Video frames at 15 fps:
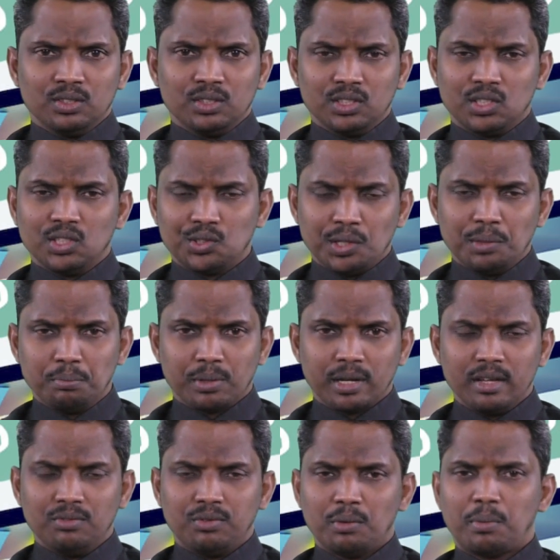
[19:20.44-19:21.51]
this is in
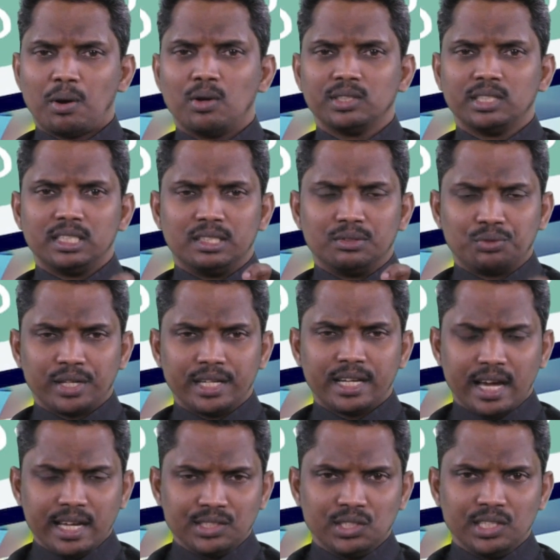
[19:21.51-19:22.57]
brief about the different
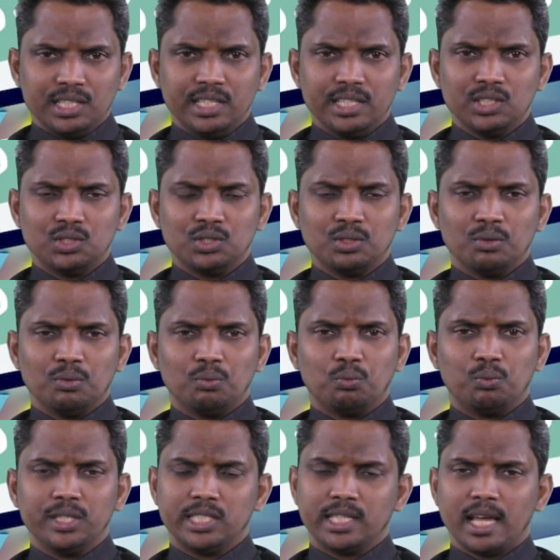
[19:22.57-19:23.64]
ICTs
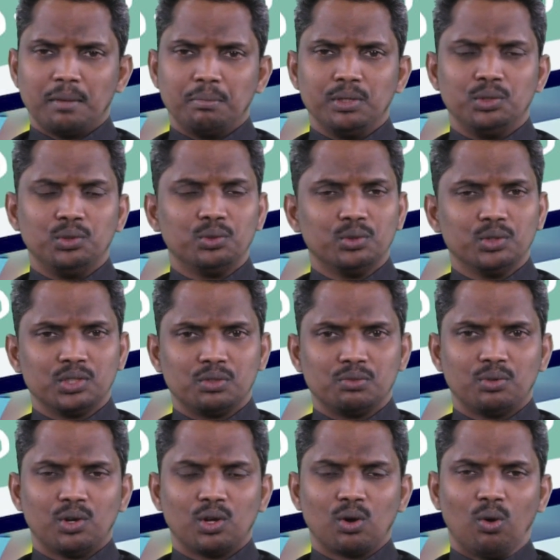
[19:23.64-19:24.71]
which can be used
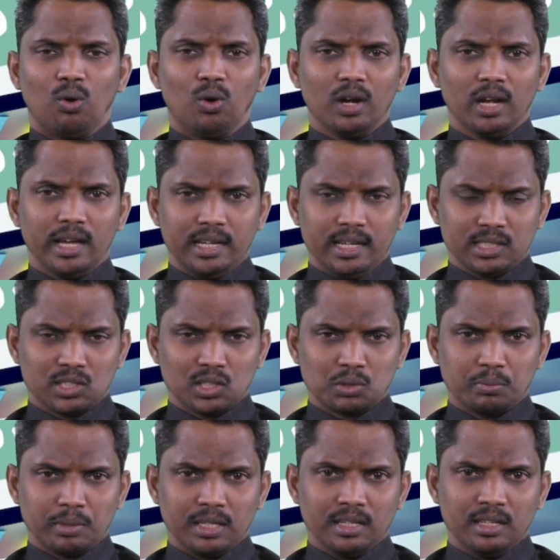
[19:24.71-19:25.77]
for online
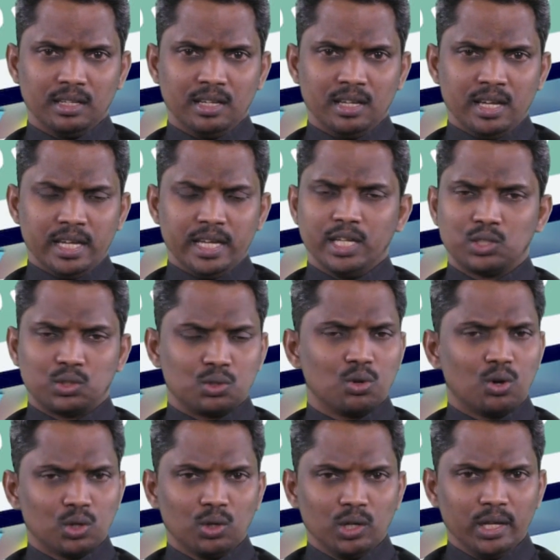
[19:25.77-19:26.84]
assessment. It's
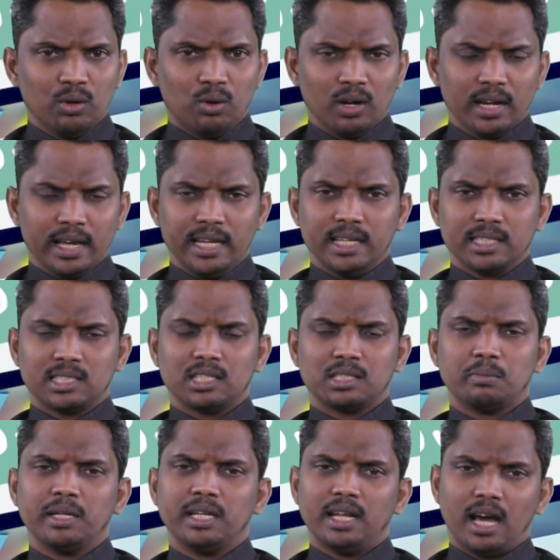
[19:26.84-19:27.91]
not only online
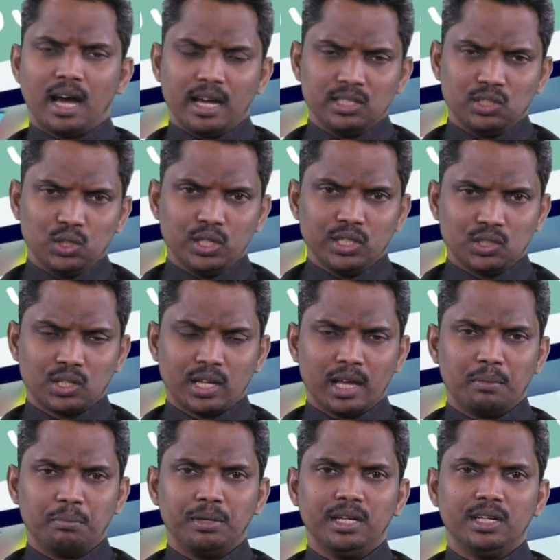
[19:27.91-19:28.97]
assessment, ICTs
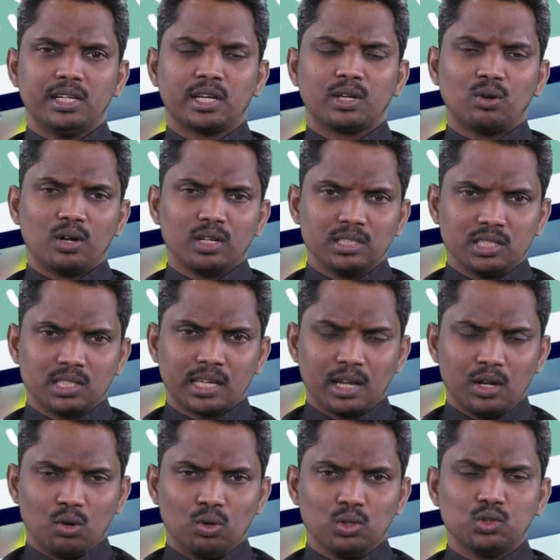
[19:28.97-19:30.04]
can be, technologies
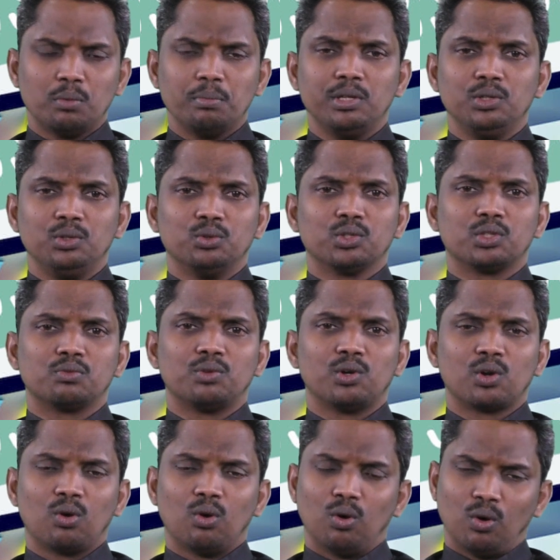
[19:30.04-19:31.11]
can also be used
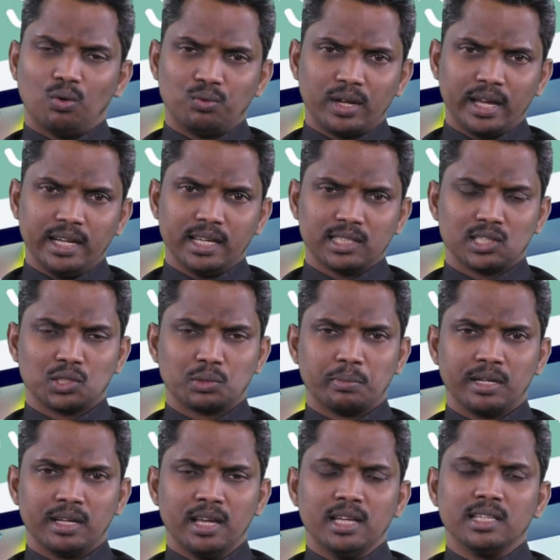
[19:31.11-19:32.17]
for offline
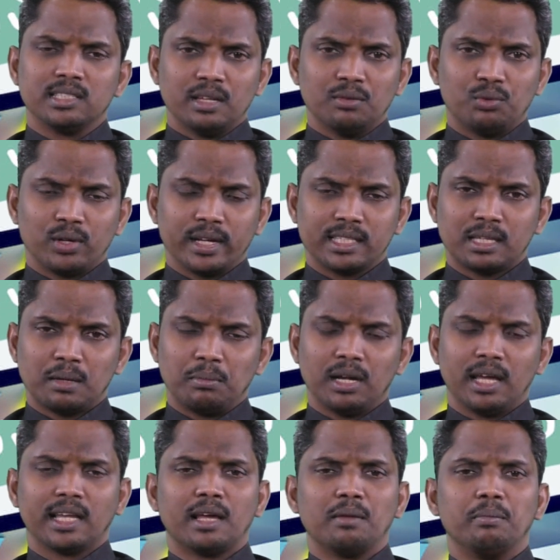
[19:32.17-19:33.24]
assessment. Say for
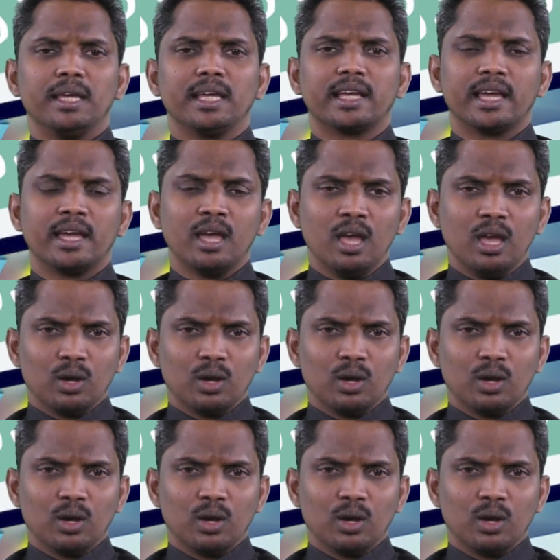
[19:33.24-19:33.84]
example, I can make a